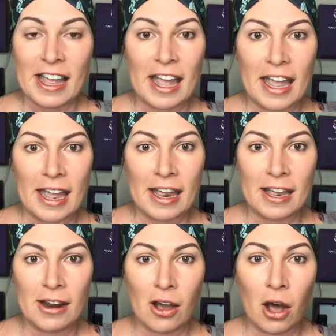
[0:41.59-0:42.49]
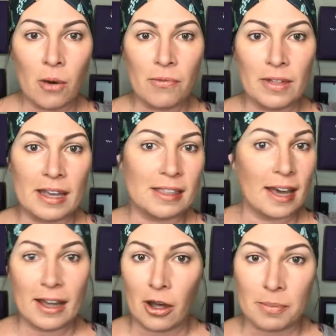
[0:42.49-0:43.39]
And hopefully
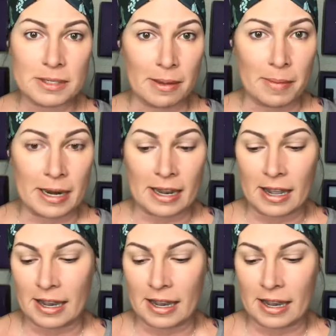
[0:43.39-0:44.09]
that helps somebody.